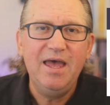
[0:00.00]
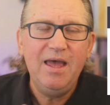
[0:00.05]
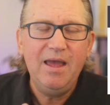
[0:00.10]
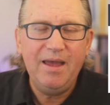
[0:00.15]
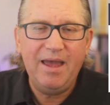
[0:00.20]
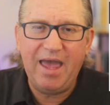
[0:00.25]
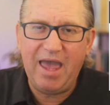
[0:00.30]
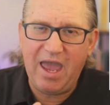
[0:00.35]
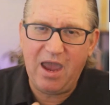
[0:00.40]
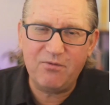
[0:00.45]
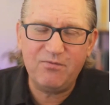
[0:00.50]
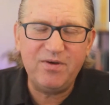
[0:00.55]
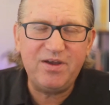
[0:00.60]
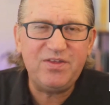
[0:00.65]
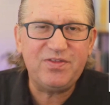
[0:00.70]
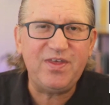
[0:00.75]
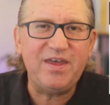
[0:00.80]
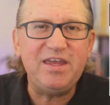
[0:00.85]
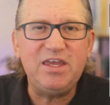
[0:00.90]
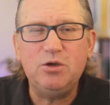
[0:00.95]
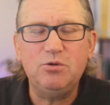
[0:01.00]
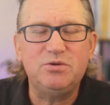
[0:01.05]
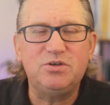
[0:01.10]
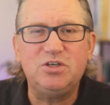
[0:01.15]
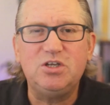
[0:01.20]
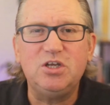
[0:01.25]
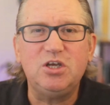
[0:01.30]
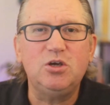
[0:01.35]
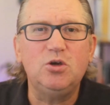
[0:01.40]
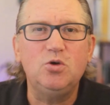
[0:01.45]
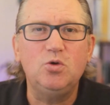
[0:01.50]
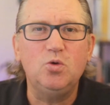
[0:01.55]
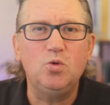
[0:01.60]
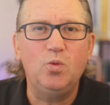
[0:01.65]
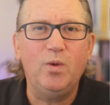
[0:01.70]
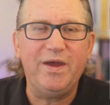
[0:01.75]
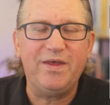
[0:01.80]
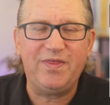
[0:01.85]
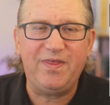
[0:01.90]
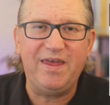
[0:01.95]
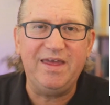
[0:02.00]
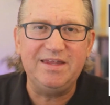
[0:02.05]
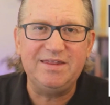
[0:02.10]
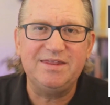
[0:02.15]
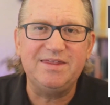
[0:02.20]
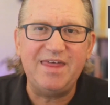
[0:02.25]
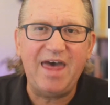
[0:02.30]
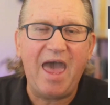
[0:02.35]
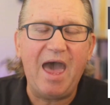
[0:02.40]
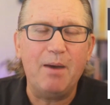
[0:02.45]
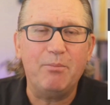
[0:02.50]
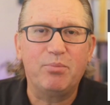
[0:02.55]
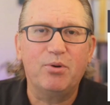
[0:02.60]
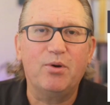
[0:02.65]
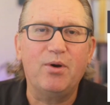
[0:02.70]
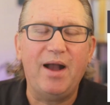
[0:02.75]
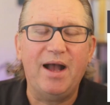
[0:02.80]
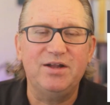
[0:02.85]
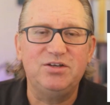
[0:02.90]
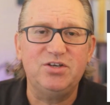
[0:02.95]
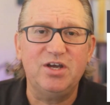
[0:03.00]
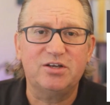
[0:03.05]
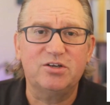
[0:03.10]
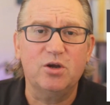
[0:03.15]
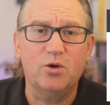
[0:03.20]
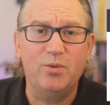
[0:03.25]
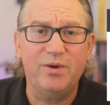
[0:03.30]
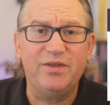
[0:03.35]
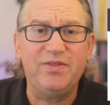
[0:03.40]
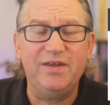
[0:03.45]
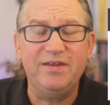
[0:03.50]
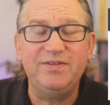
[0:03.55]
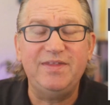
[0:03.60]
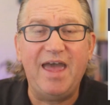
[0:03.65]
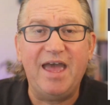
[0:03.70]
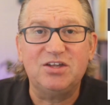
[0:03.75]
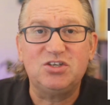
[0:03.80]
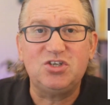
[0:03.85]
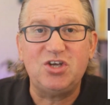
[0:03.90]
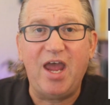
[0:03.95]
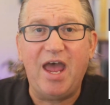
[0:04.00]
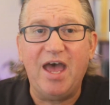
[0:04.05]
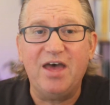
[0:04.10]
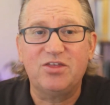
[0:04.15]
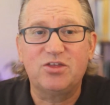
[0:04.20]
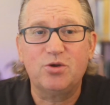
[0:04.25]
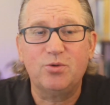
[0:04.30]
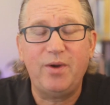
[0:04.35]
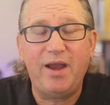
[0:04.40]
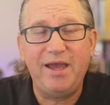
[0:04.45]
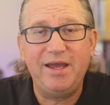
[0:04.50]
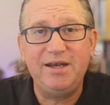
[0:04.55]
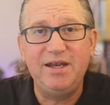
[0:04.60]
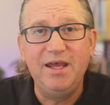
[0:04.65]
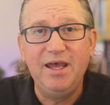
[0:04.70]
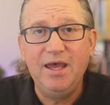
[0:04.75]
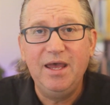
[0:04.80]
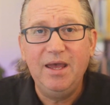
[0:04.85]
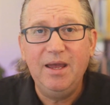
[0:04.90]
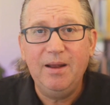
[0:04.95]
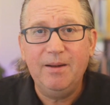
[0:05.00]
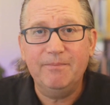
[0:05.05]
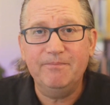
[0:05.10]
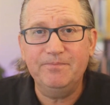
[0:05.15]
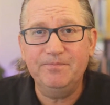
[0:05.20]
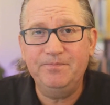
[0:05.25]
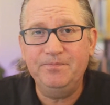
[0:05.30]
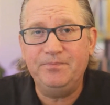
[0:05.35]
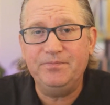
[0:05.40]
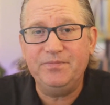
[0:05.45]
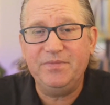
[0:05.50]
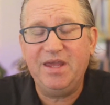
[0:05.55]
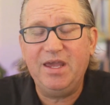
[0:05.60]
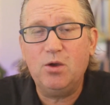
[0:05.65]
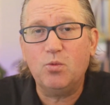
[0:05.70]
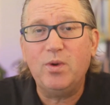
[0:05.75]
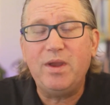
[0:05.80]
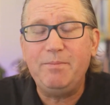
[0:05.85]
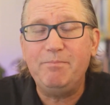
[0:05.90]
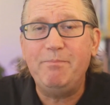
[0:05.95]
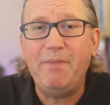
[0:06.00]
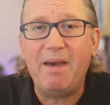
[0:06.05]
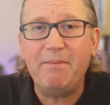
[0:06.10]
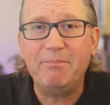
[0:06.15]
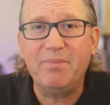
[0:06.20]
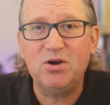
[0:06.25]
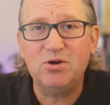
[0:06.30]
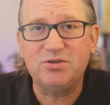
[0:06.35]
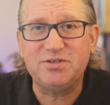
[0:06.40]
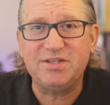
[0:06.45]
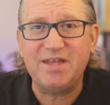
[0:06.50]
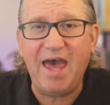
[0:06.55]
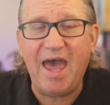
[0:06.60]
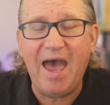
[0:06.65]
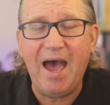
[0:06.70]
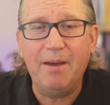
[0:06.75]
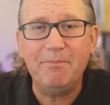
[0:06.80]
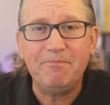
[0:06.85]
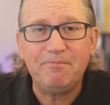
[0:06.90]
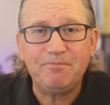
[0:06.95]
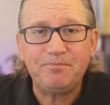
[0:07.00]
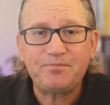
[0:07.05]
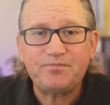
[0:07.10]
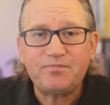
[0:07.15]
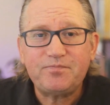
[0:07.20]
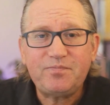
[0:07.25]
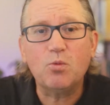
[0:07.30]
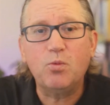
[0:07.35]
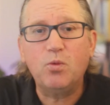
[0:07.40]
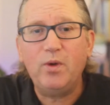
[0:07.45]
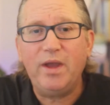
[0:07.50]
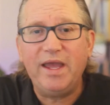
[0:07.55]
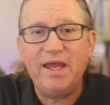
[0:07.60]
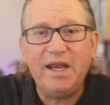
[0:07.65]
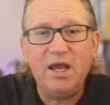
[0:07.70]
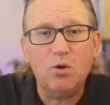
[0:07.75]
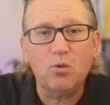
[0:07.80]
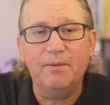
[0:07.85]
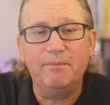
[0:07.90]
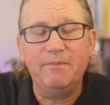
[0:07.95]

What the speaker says: everything you do within that project or within that chat thread, it remembers that, and